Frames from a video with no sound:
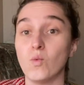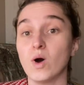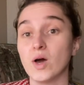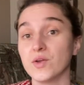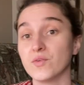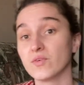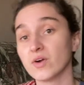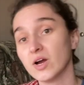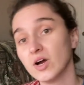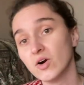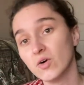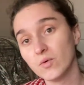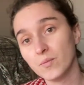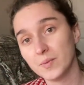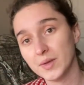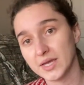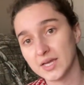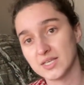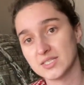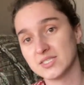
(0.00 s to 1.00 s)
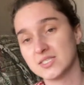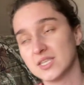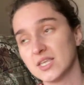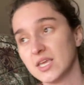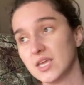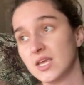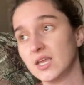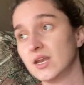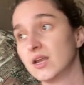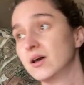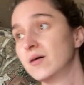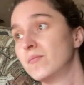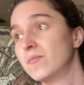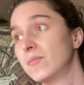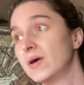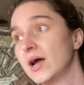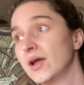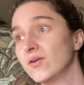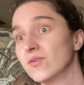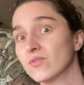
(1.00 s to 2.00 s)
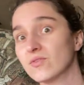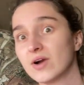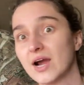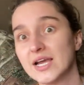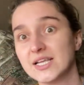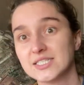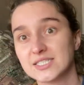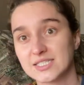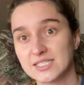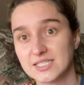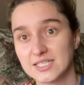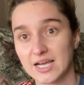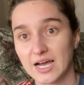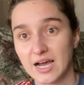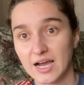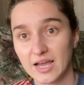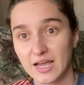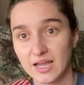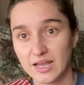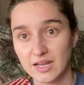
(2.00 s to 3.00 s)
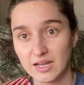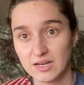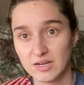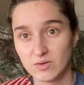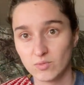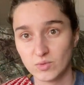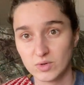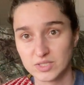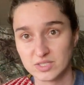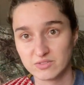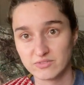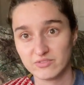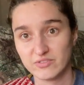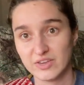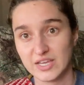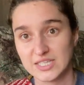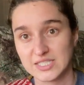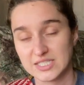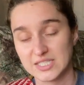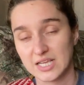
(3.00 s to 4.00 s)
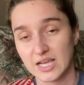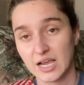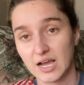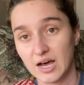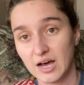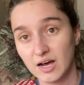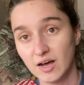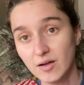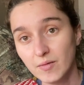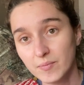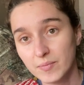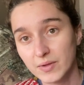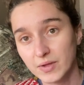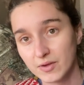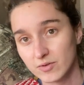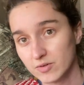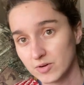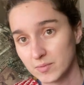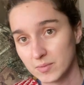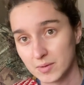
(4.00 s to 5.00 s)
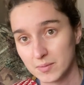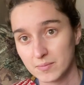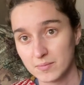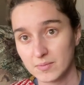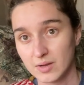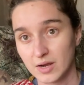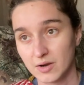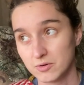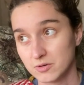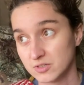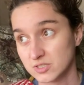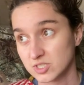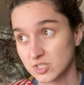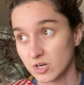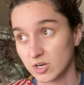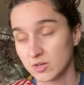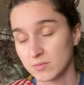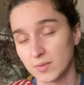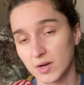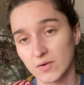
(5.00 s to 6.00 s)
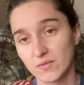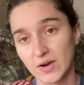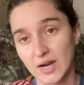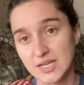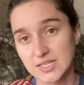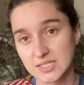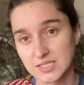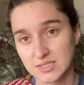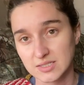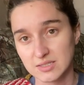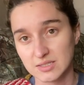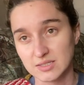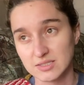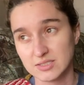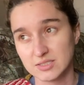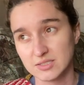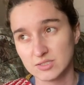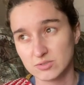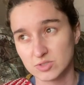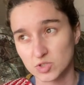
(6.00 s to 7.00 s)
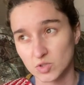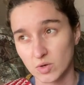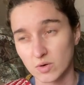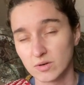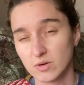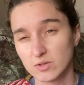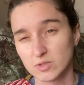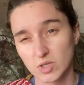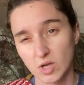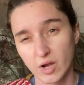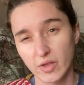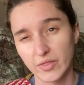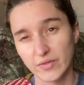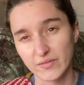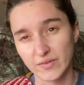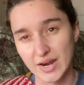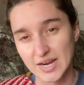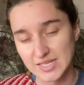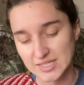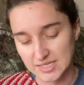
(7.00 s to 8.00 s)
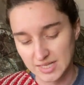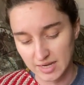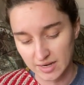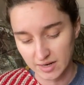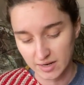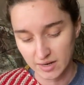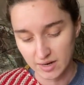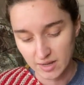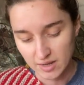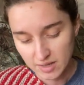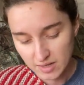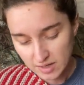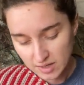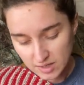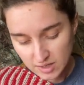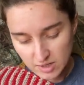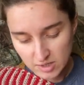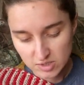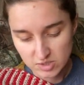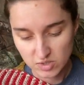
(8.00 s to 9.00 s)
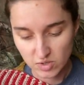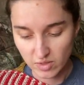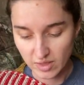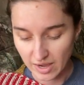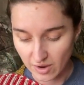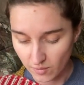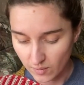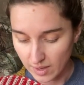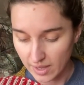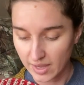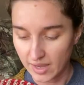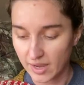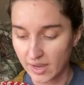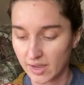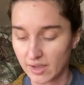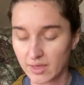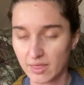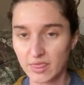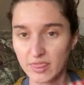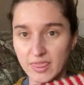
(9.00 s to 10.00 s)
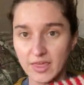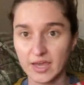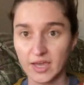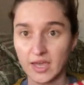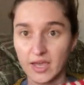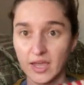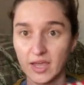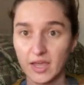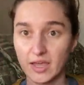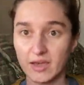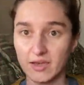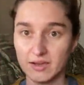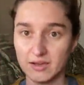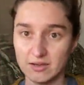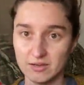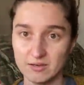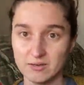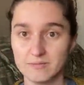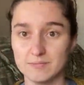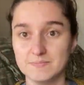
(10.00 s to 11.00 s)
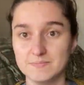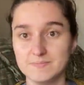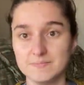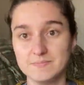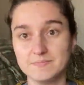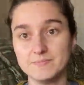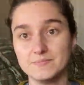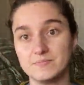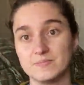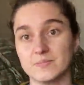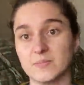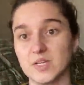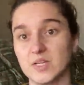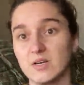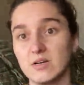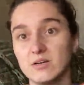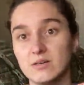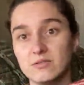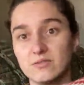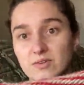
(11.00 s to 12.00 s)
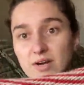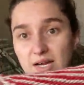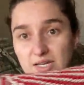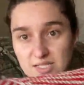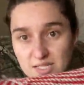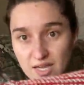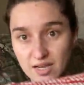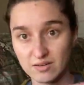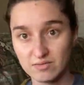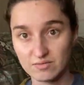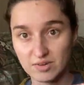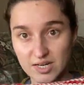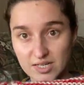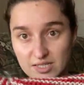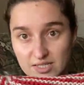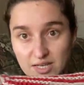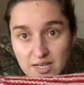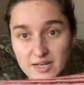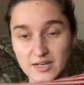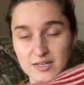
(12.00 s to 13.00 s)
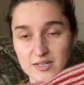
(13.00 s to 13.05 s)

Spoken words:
one row, because then my right side was facing up. I would have started my short rows on the right side. So that way they, right side and right side,